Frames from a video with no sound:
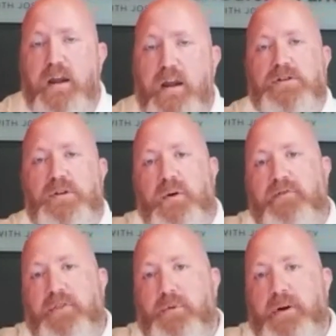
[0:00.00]
So
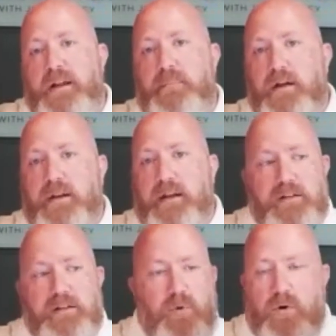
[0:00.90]
if $3 million
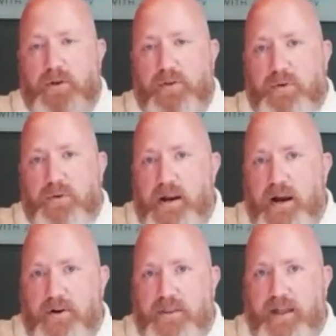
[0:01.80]
is more than
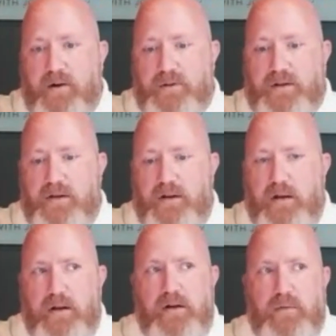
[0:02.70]
300,000,
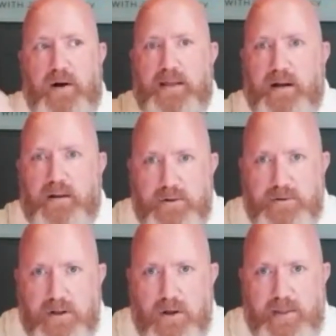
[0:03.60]
why the hell do you
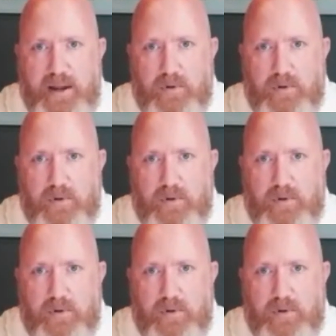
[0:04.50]
still own that